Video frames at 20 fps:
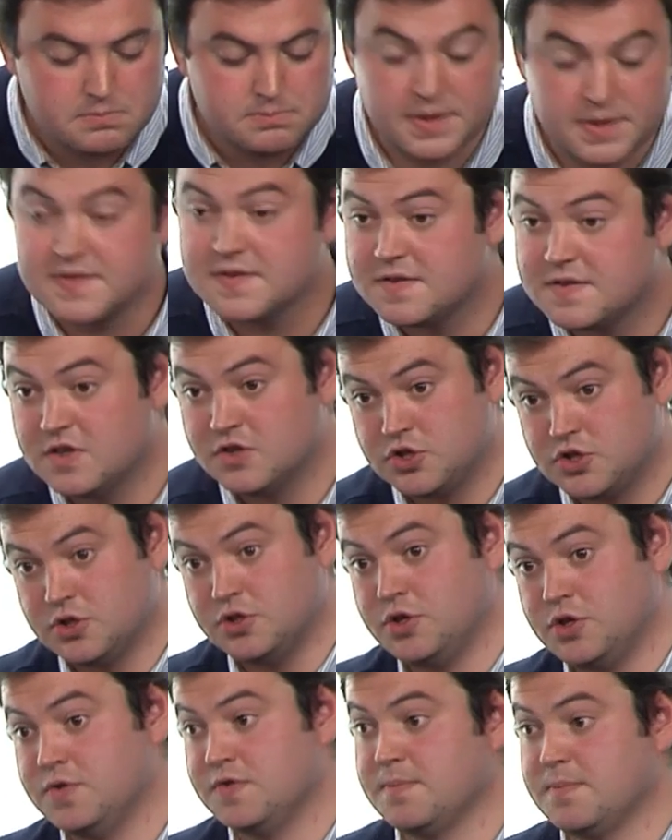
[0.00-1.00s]
Businesses
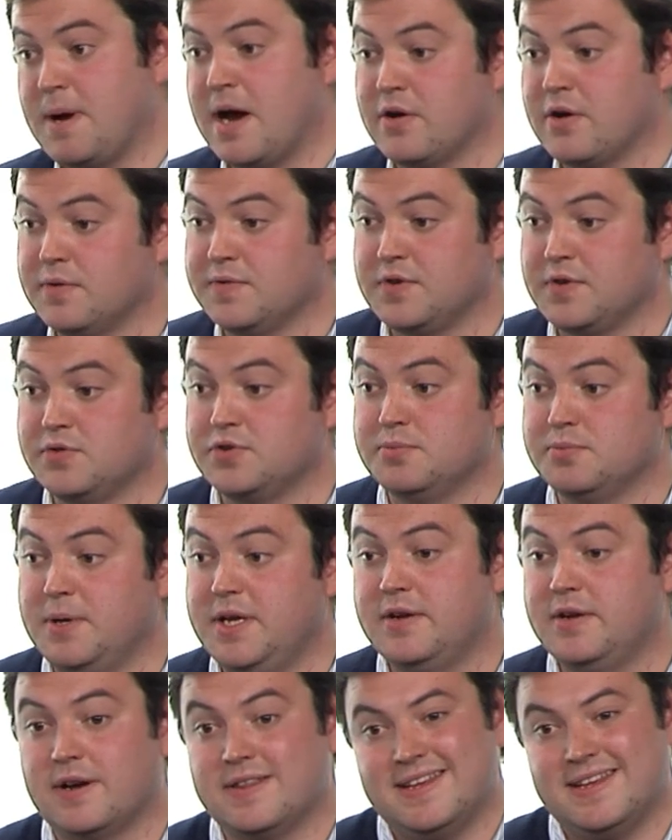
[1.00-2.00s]
should use the power of social
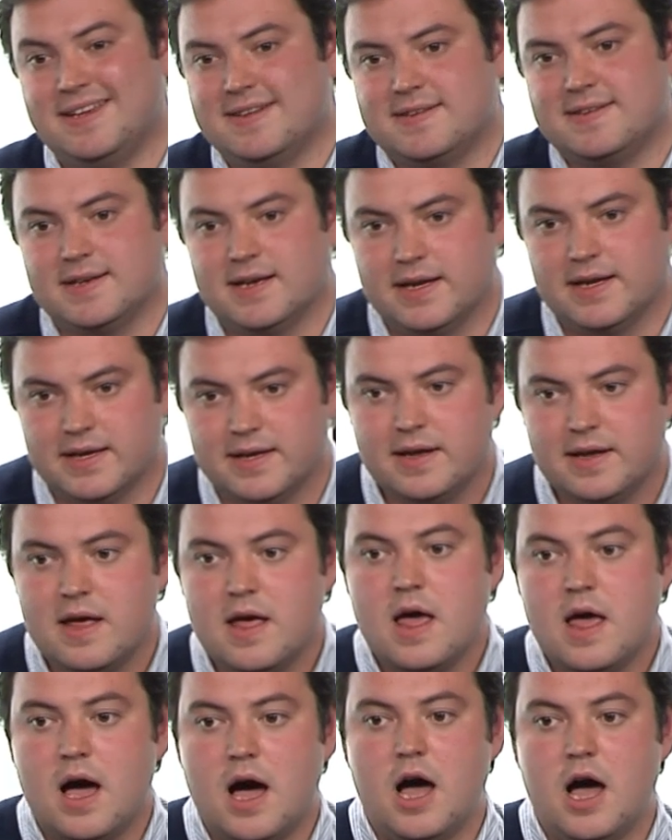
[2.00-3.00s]
media. I think it's clear.
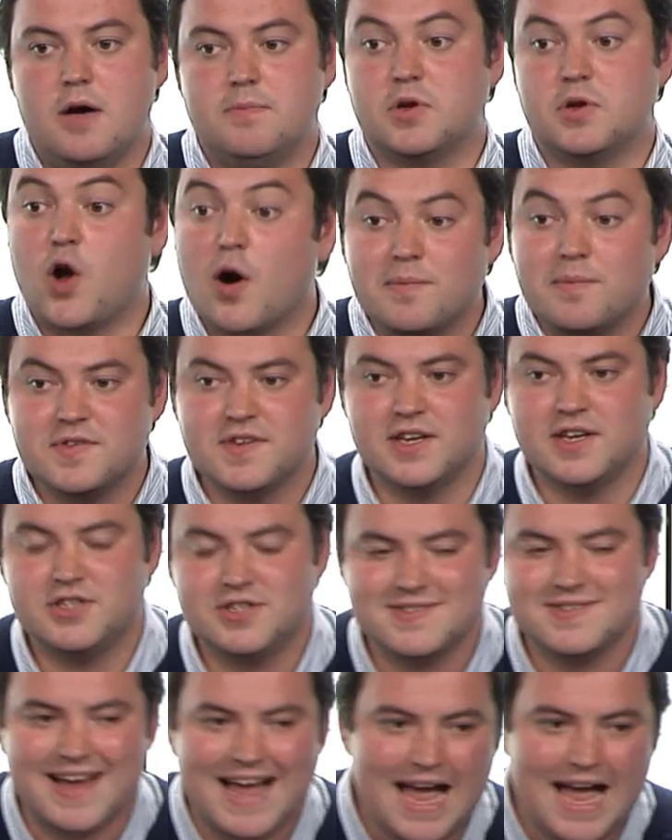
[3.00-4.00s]
The
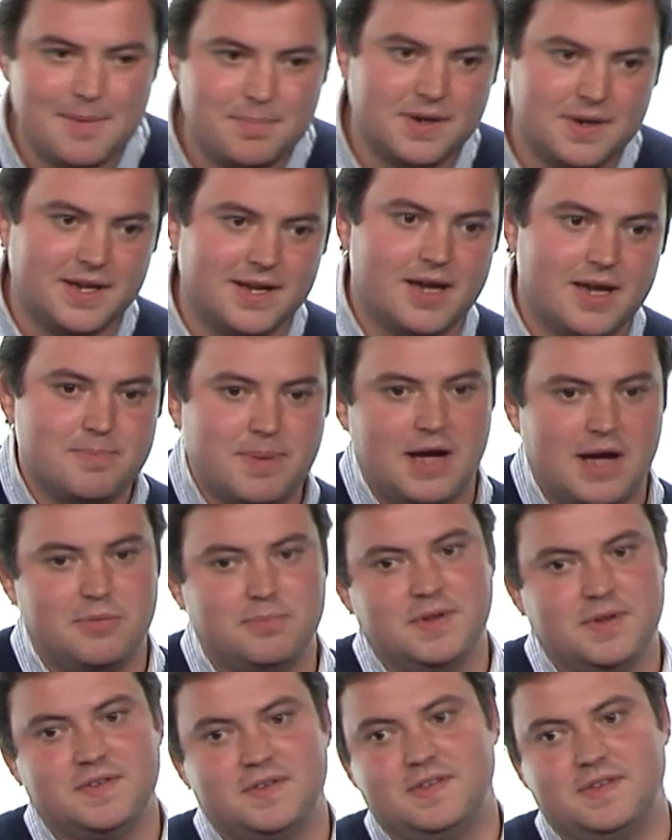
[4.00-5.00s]
conversations are happening
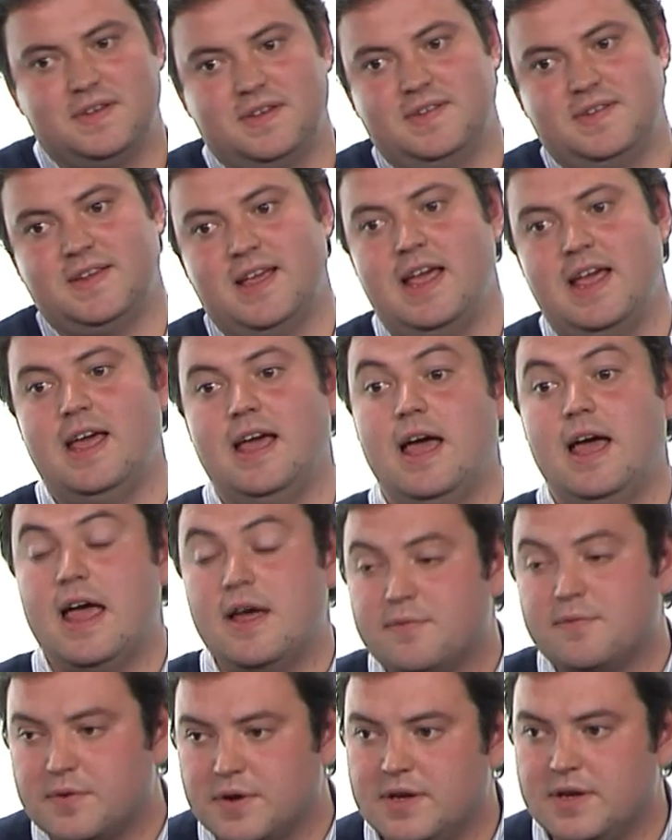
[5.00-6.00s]
about businesses
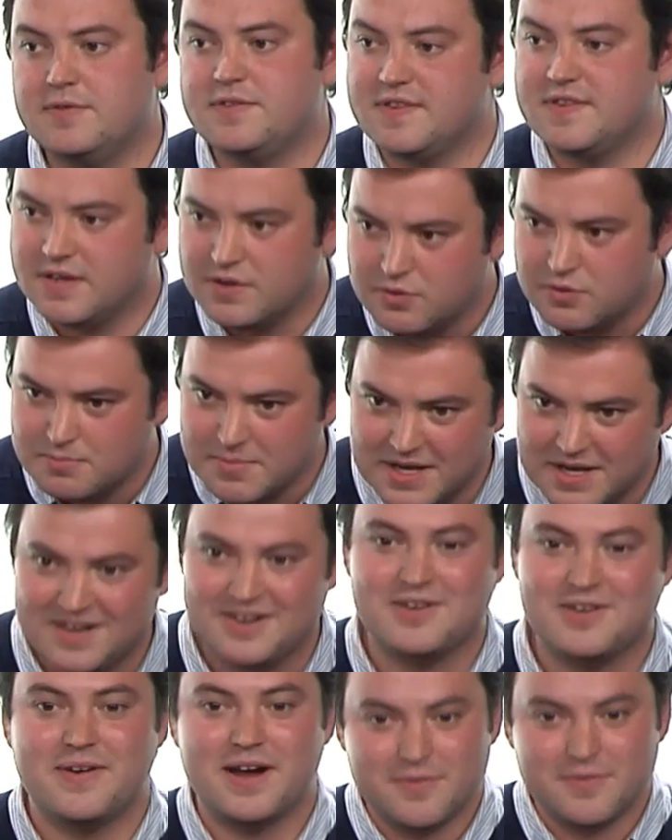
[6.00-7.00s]
every single
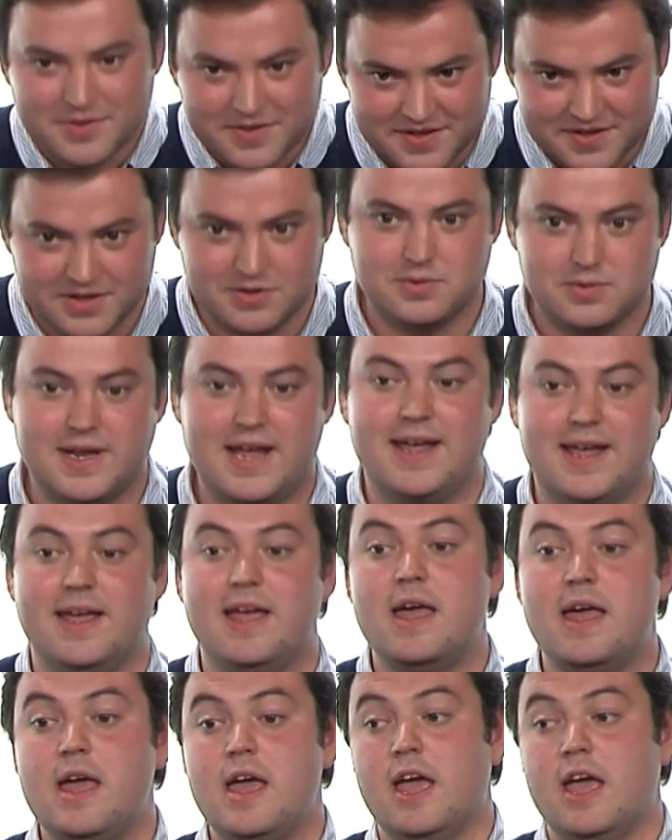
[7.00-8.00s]
minute of every single
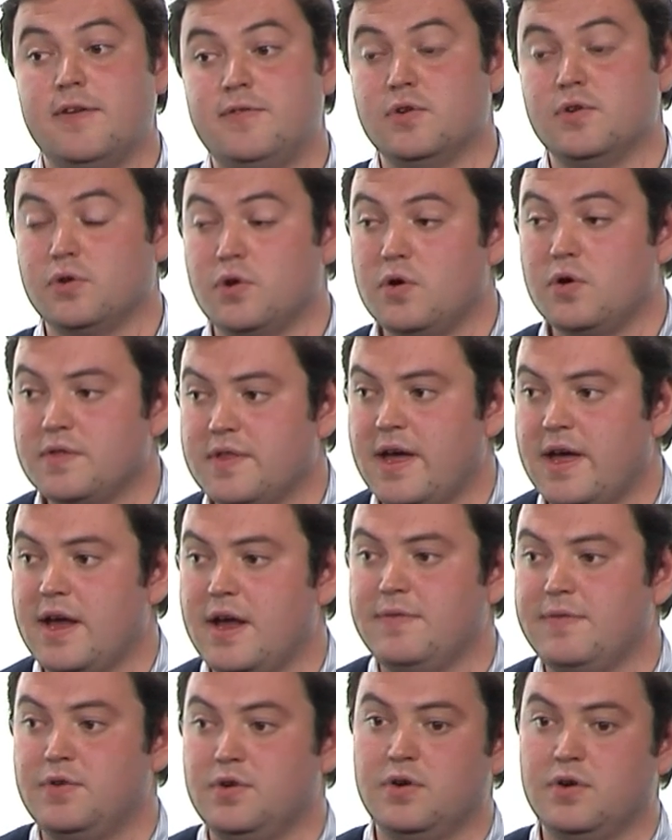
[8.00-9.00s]
day. If you're not
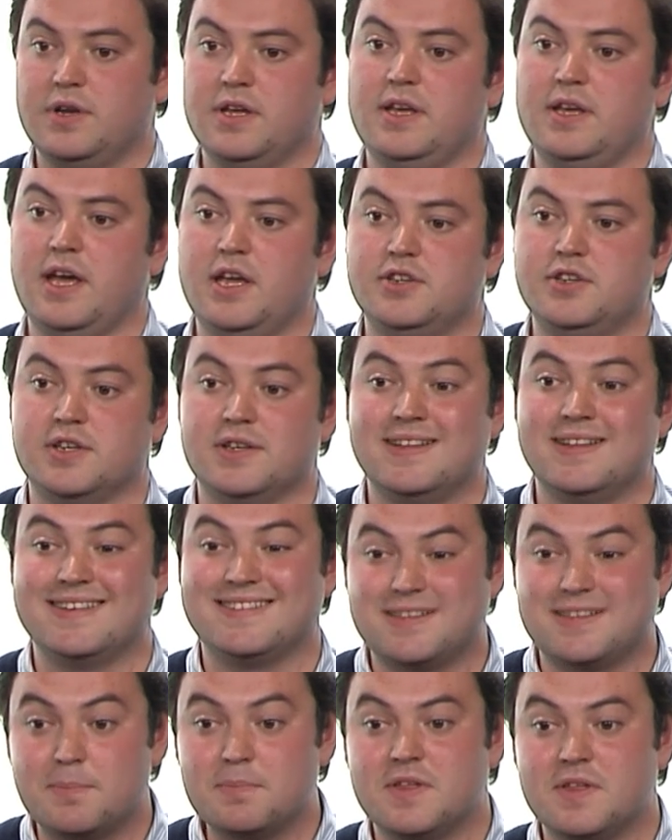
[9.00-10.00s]
there, if you're not engaging,
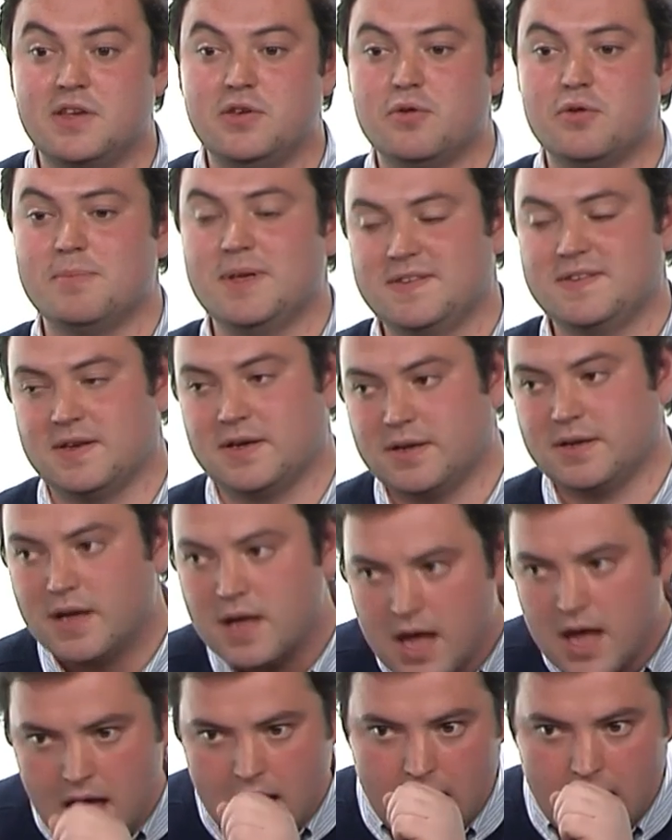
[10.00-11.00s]
there's something you're missing.
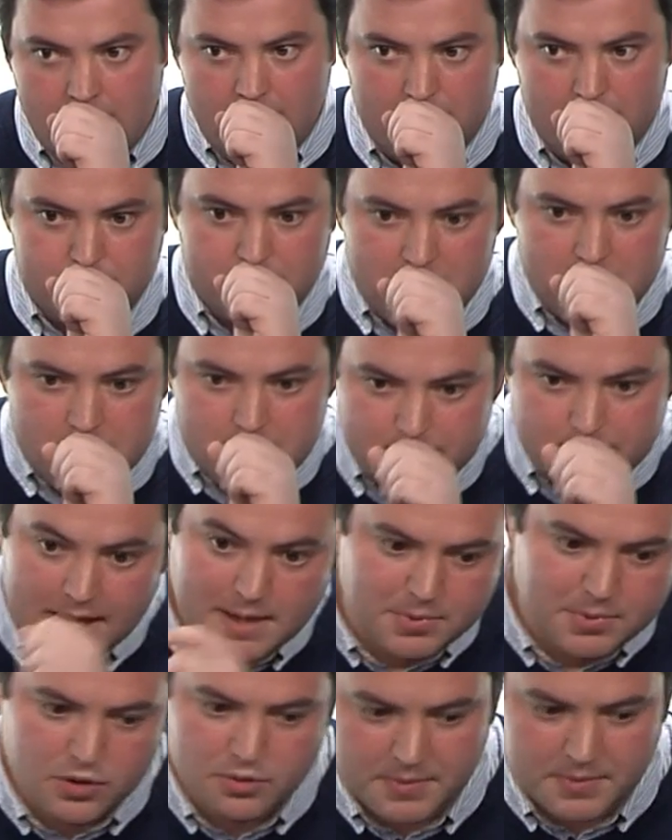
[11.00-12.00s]

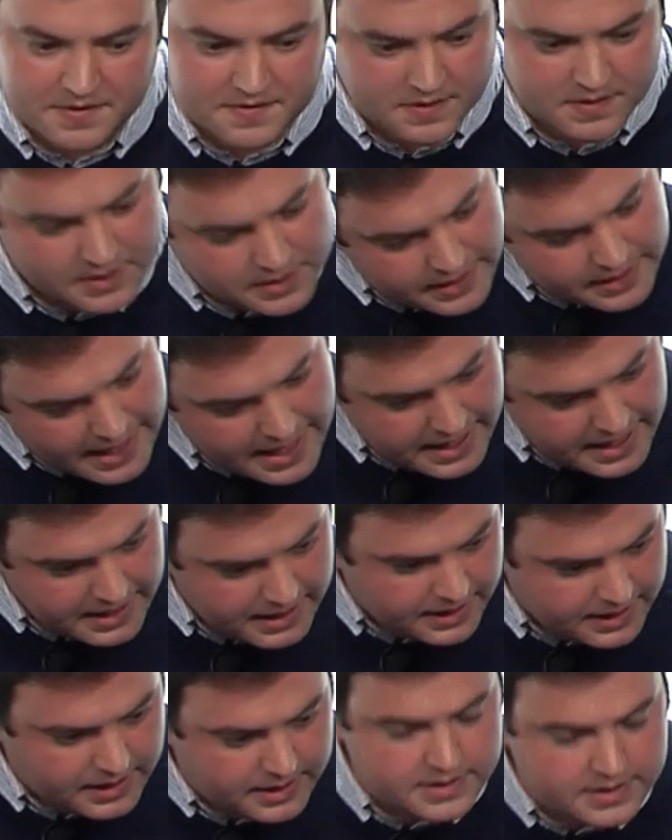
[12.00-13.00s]
Maybe you're missing
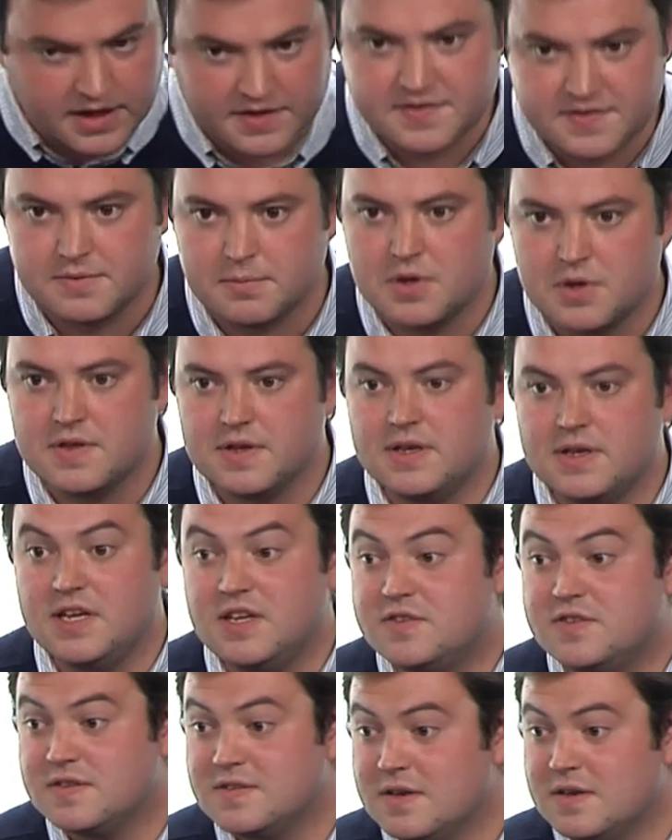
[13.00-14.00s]
a customer that
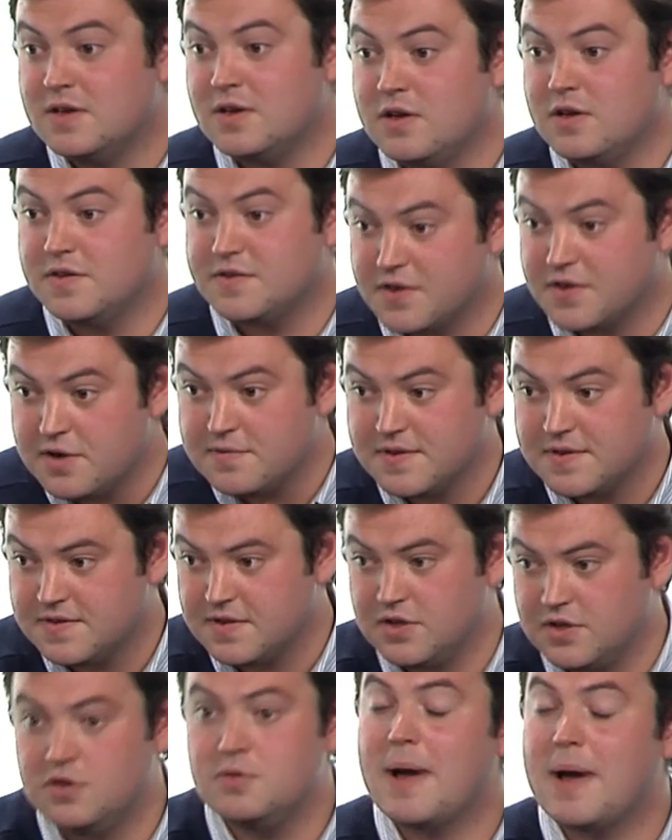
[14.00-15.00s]
needs service
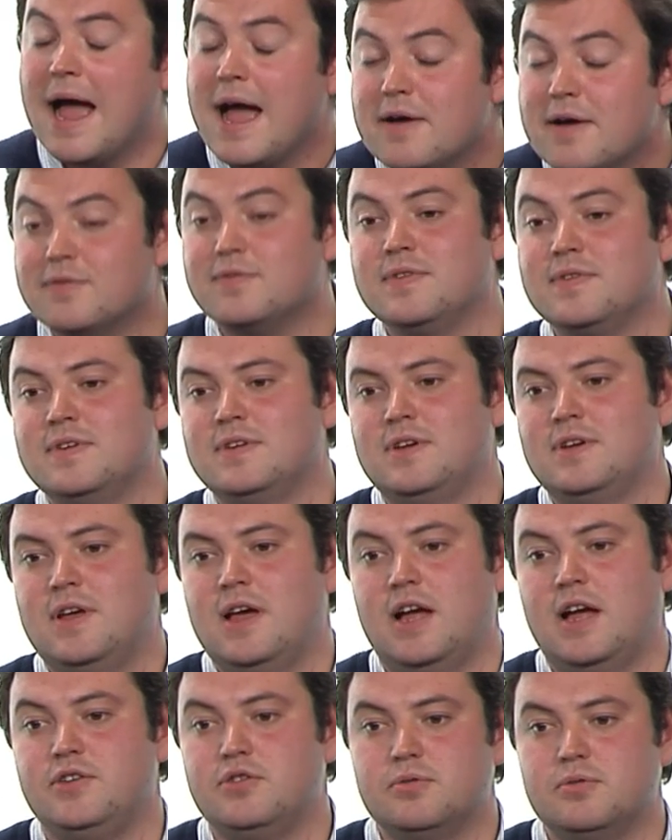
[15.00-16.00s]
that you have,
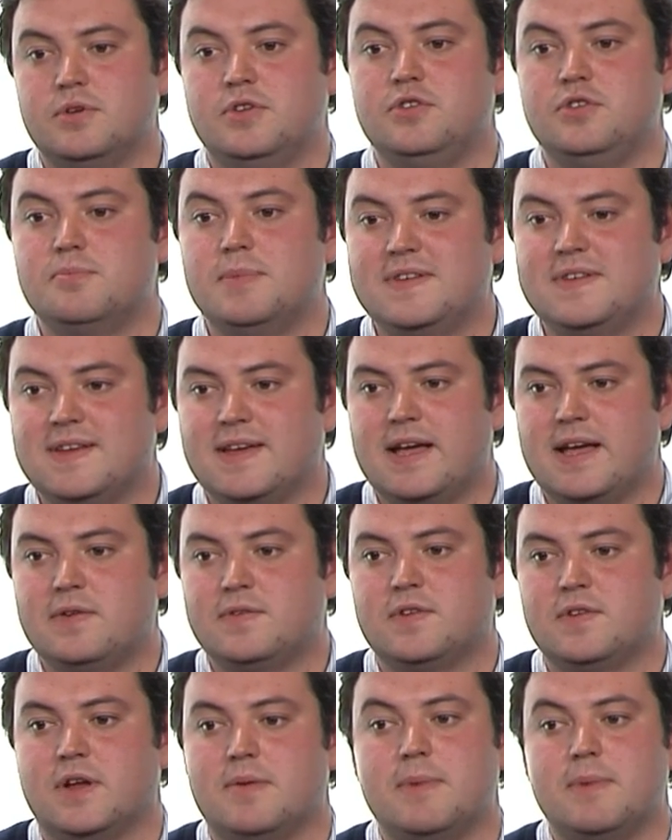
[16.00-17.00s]
and you're missing
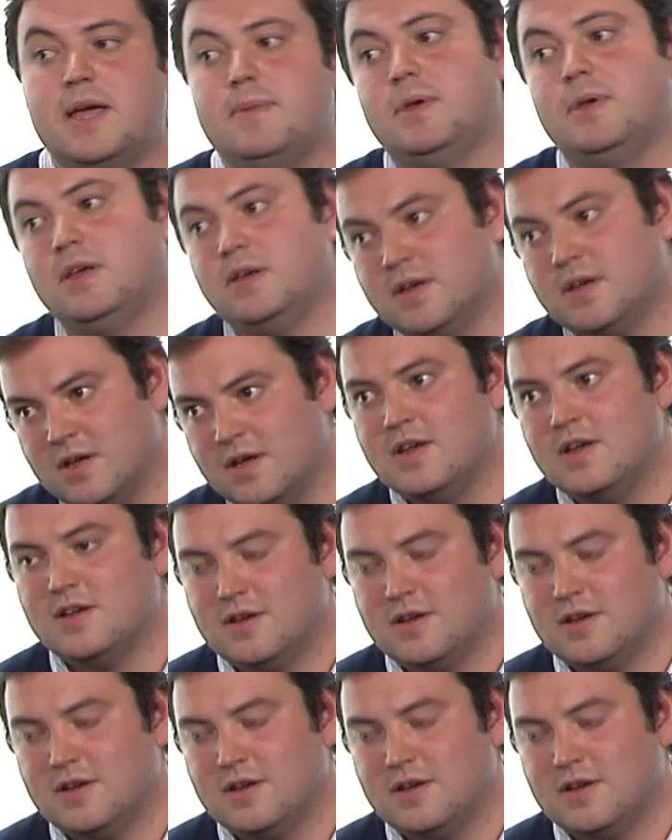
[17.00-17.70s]
out on it. Maybe